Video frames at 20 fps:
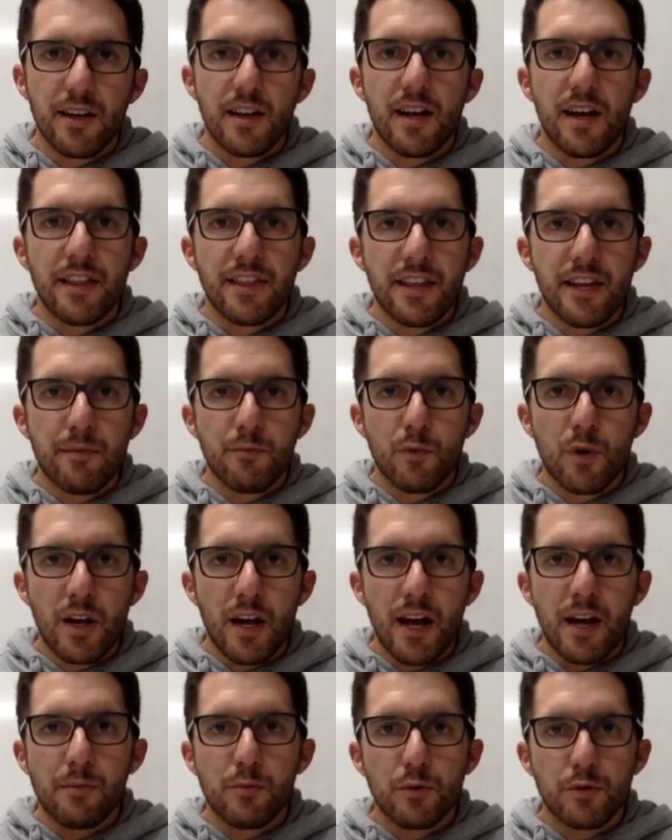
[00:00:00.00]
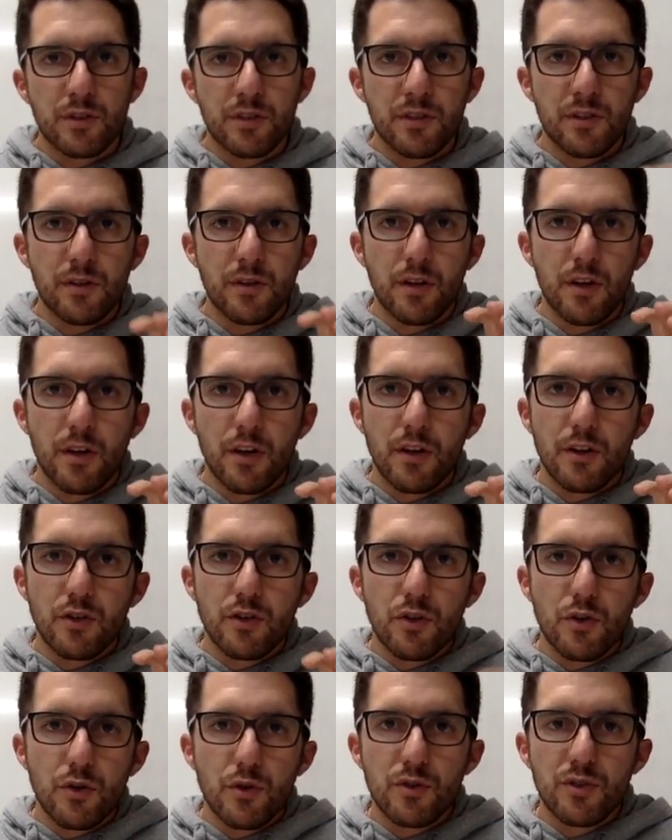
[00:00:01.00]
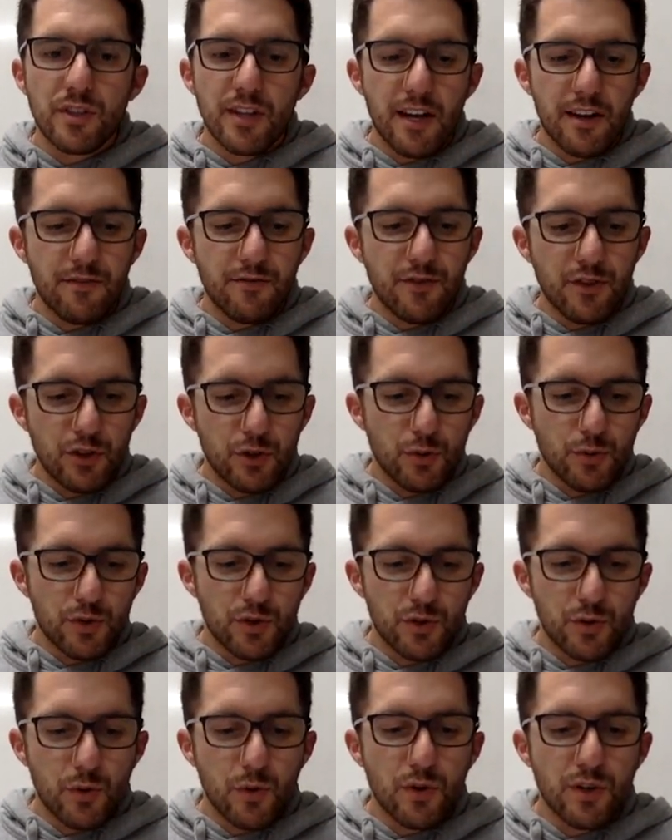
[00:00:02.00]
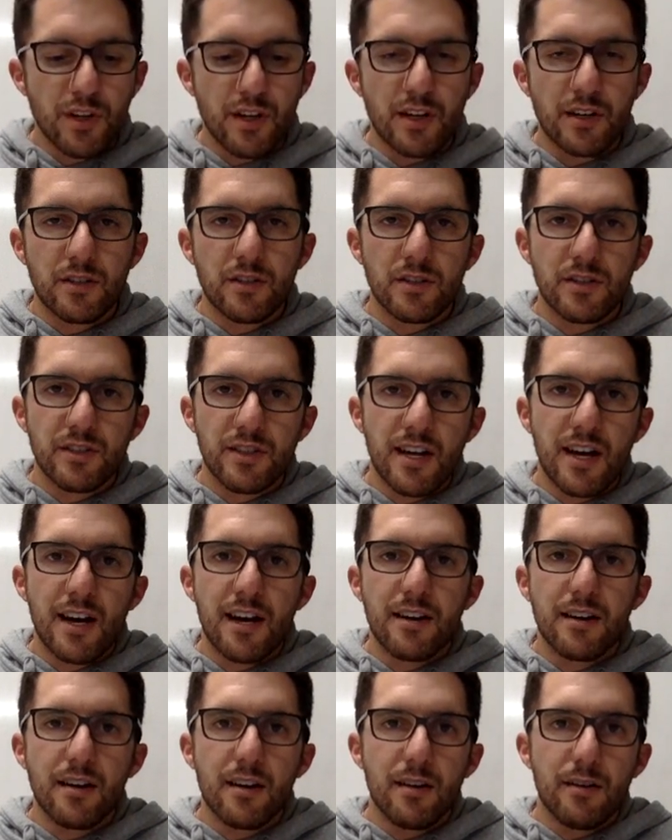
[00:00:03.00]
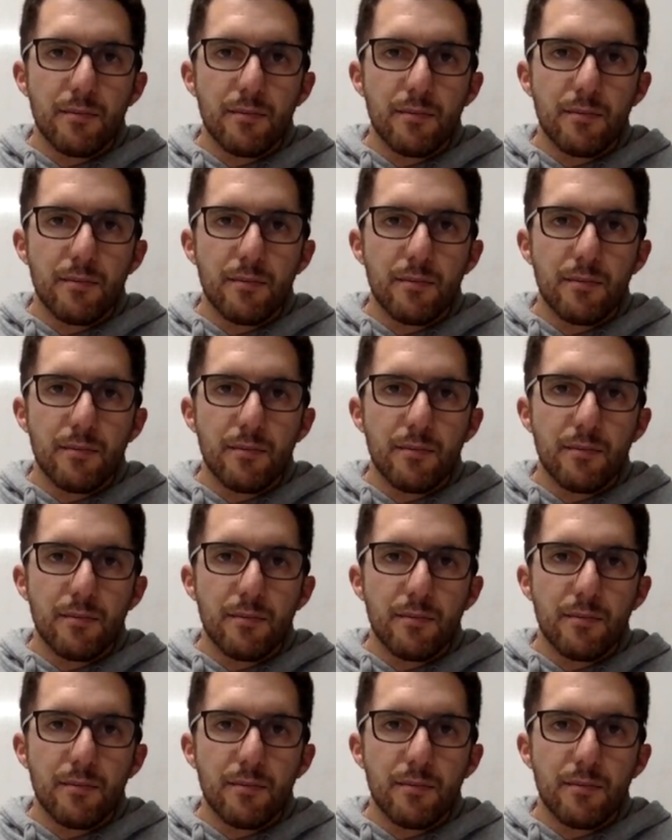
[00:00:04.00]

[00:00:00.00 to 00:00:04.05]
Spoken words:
and then we're able to use that visual sorting to start